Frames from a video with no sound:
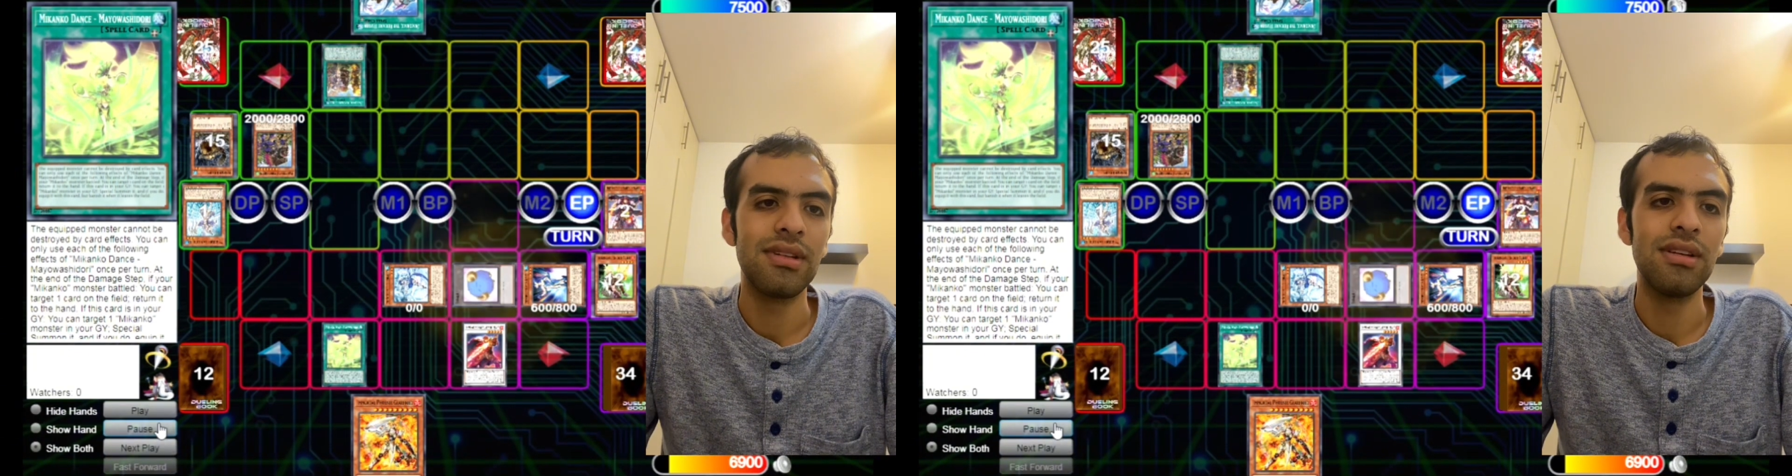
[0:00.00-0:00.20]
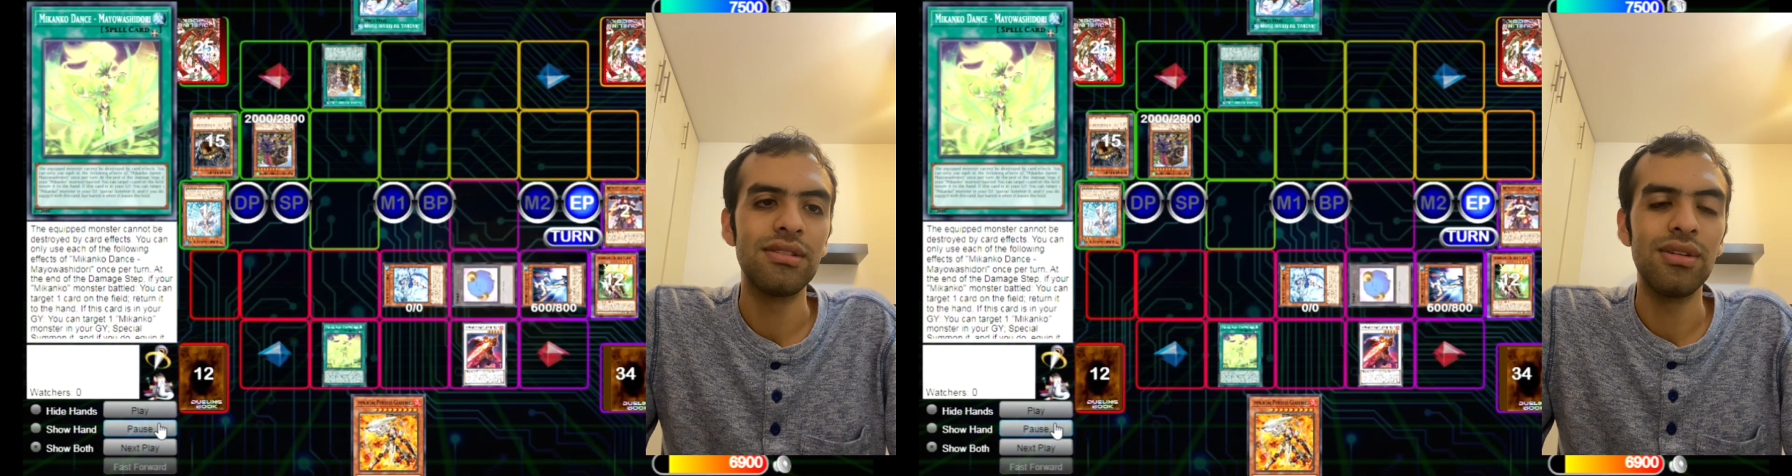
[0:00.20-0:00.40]

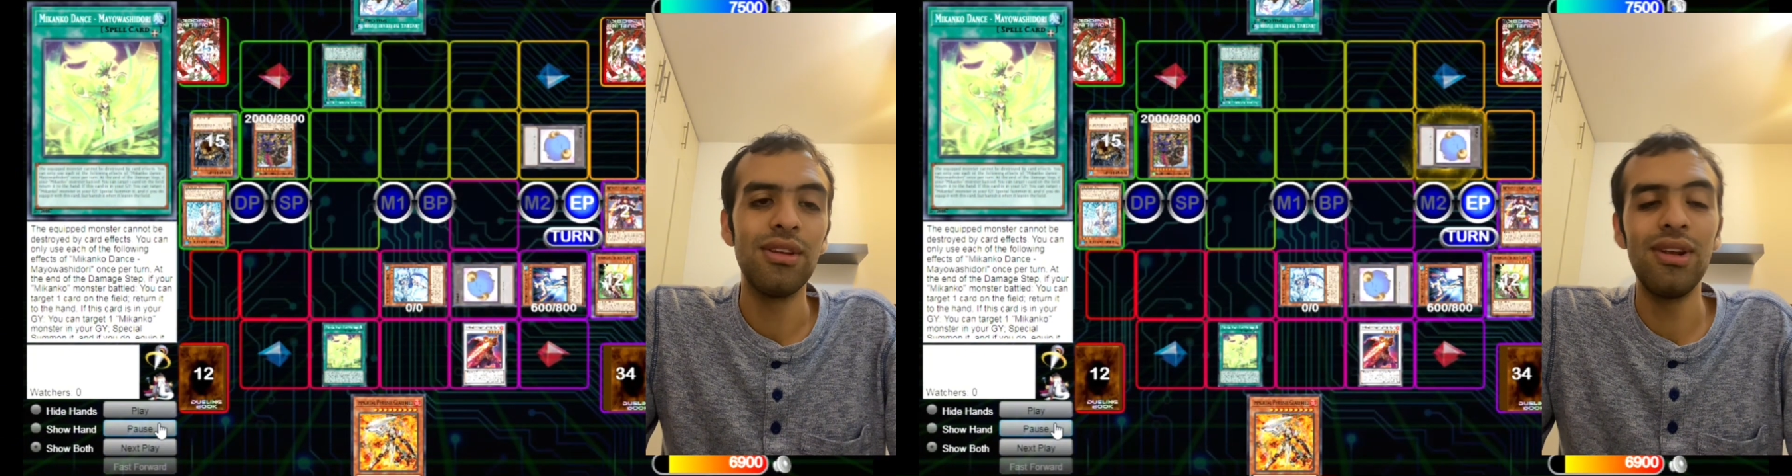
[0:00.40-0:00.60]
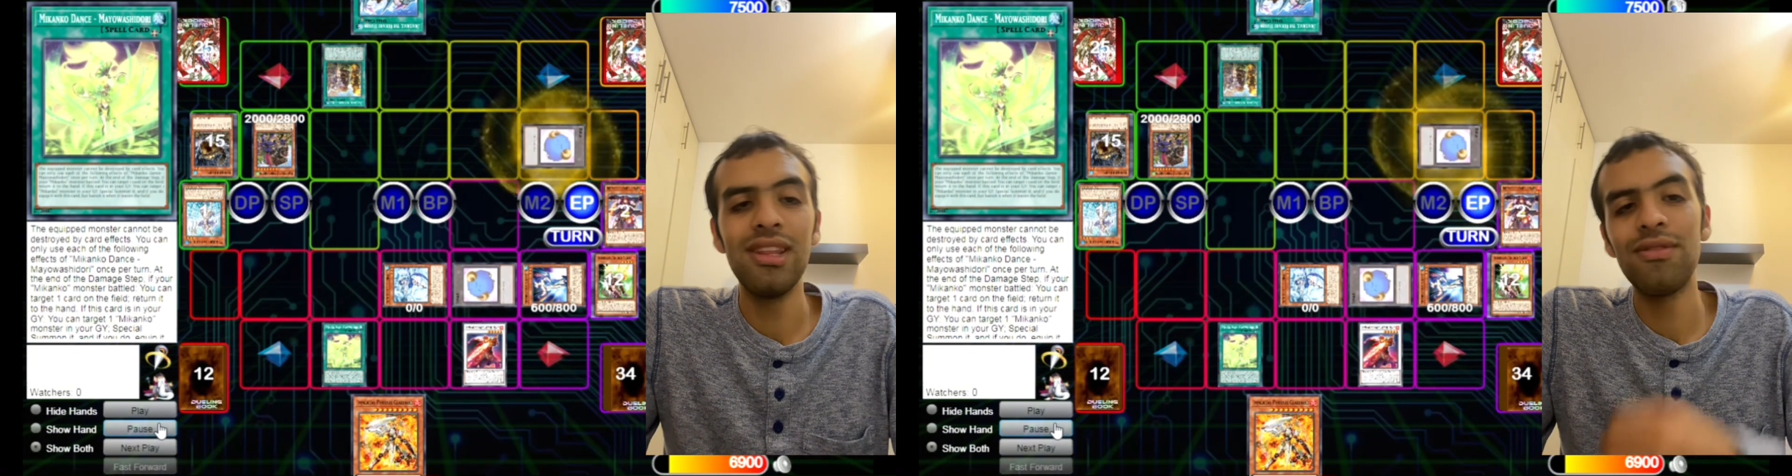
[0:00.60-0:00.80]
So
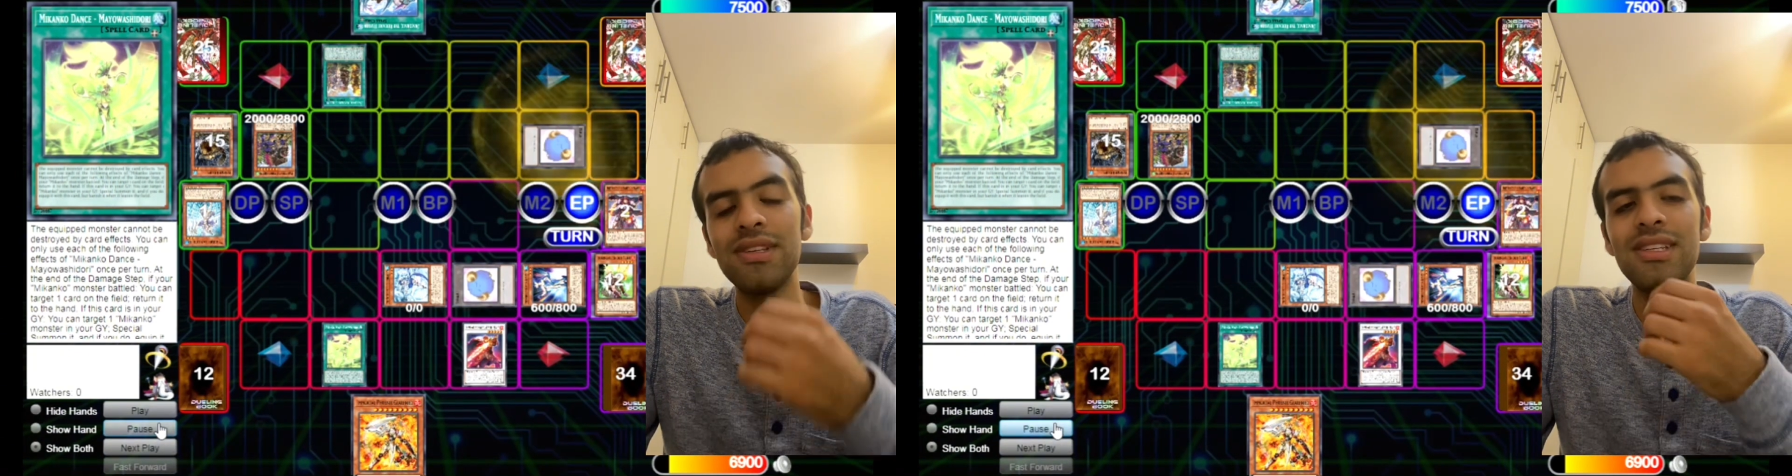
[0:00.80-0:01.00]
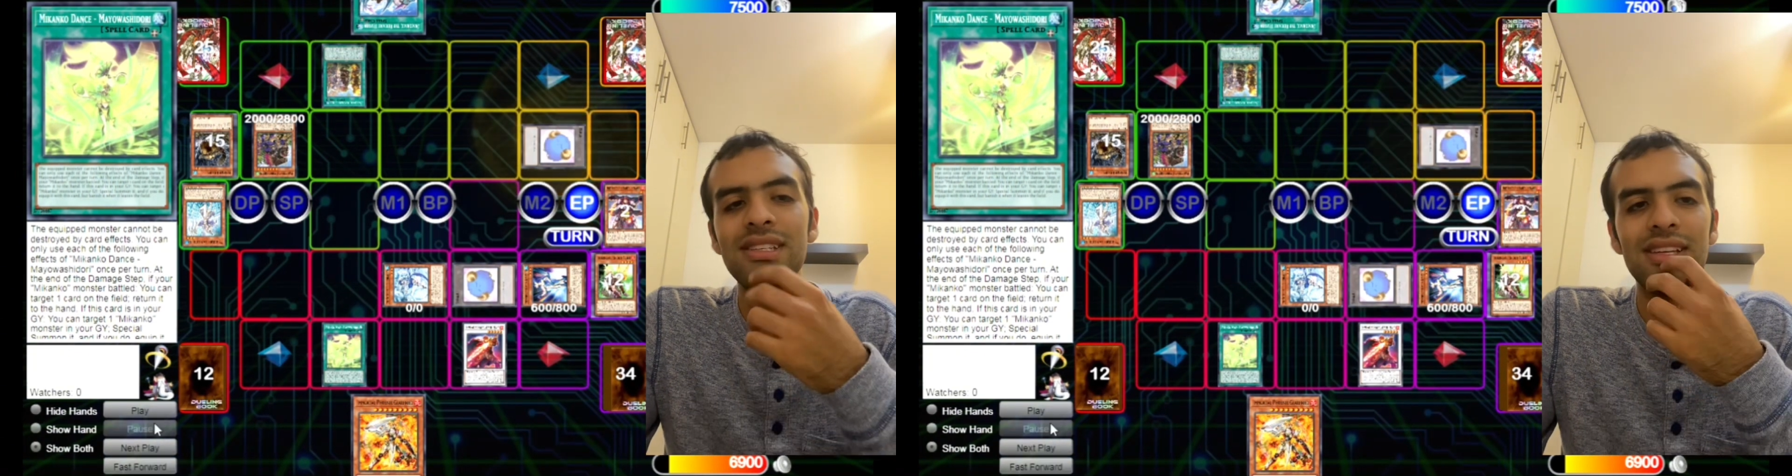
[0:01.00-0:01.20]
the only
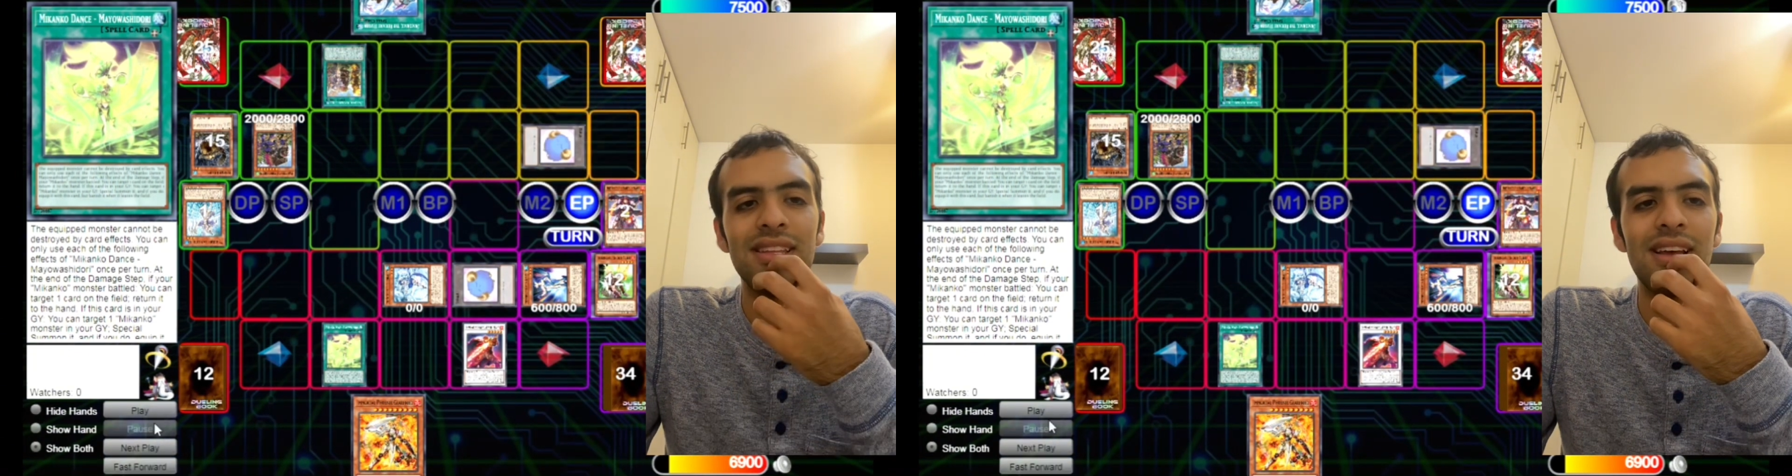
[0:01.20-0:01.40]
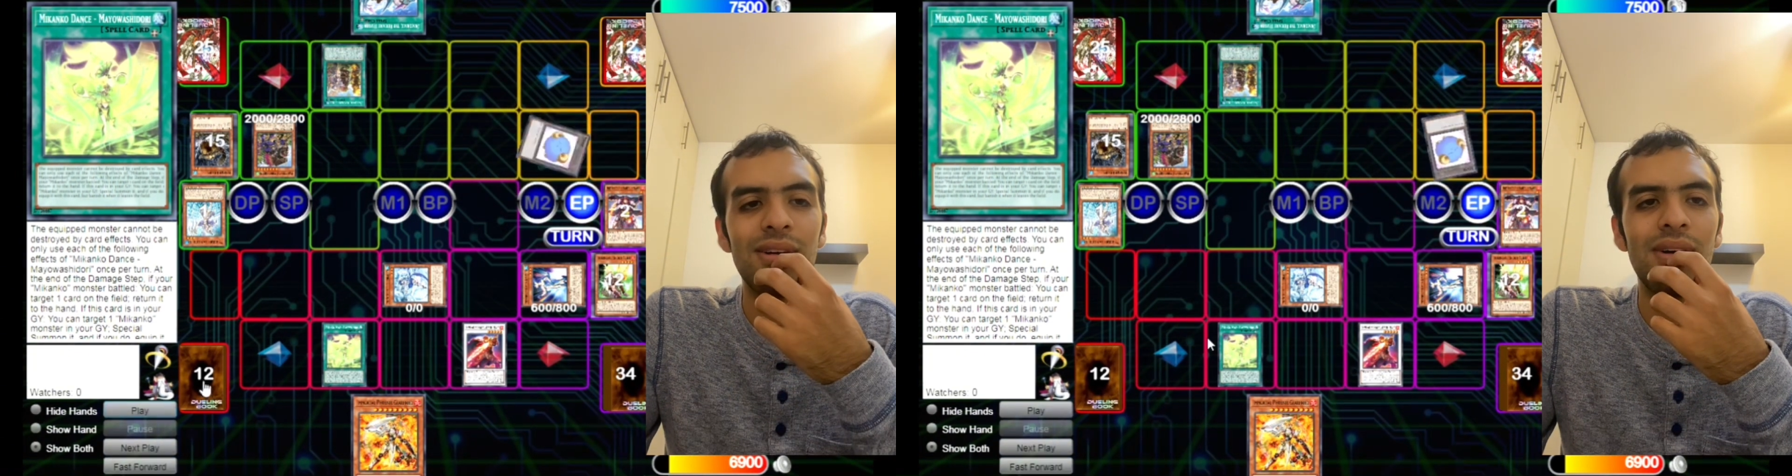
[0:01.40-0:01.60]
difference is that
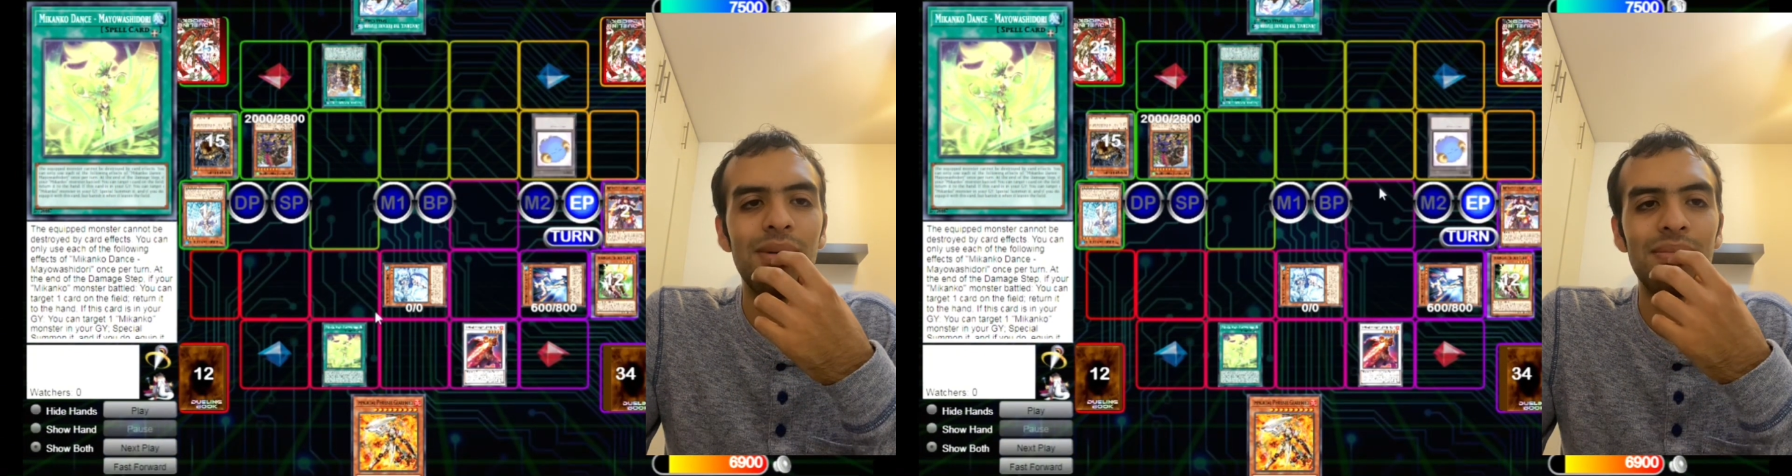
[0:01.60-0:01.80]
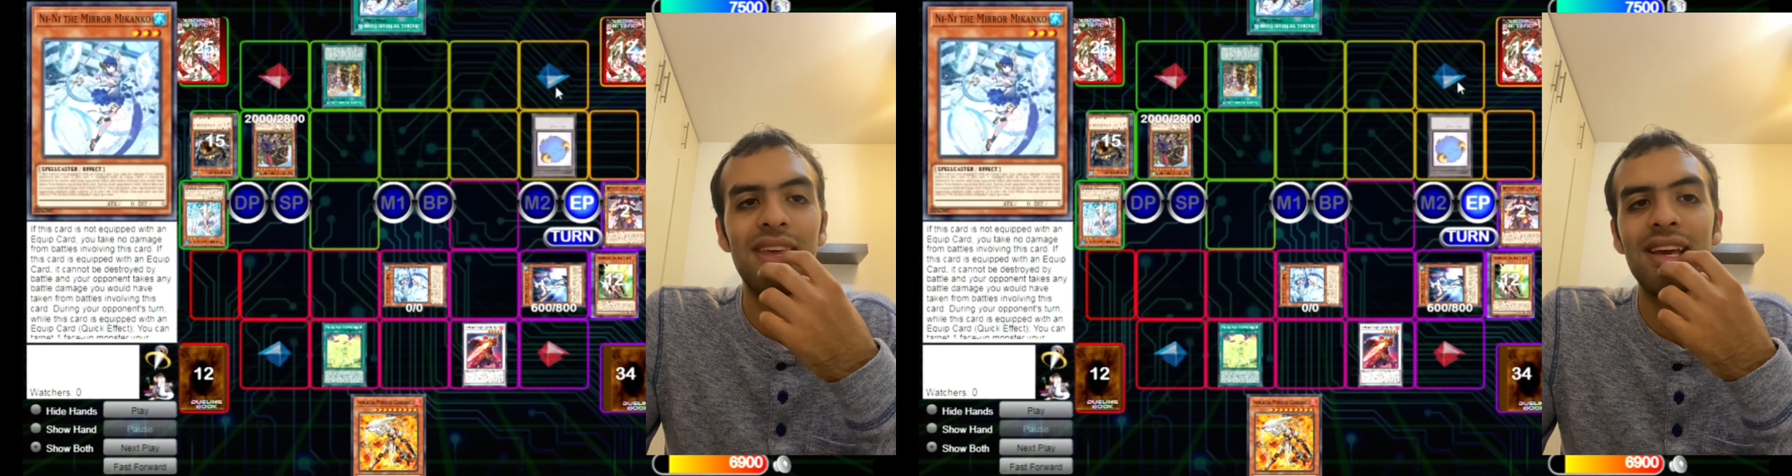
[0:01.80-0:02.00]
now
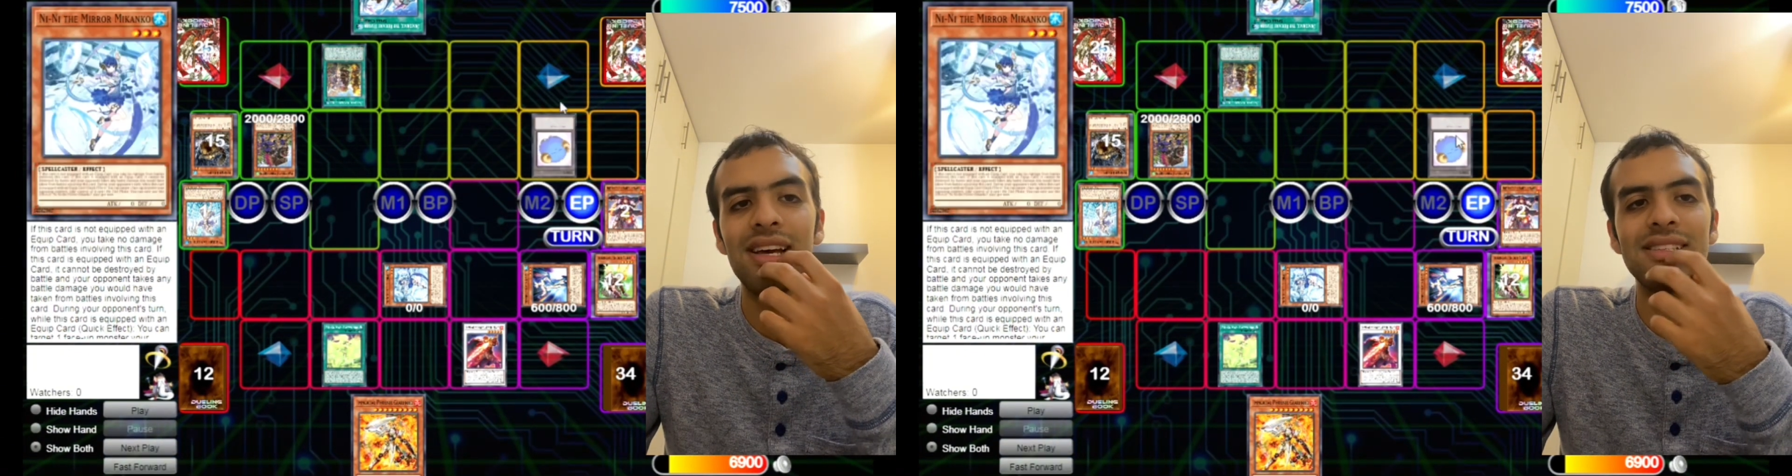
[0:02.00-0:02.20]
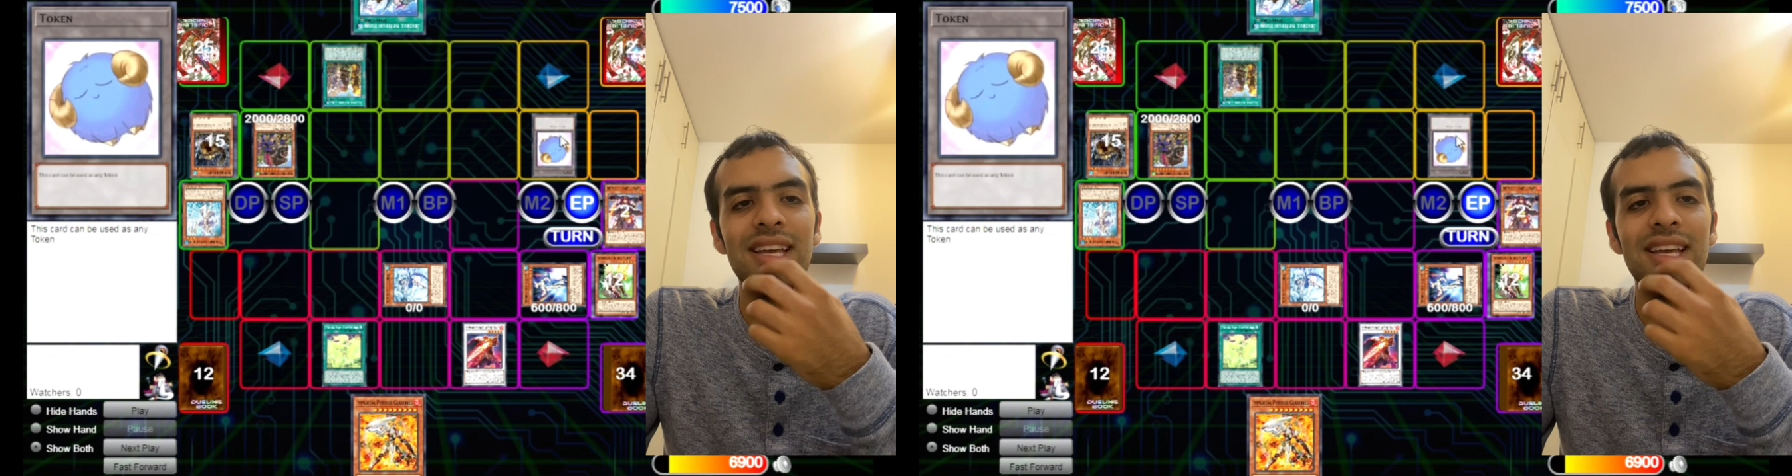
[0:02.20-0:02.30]
he has,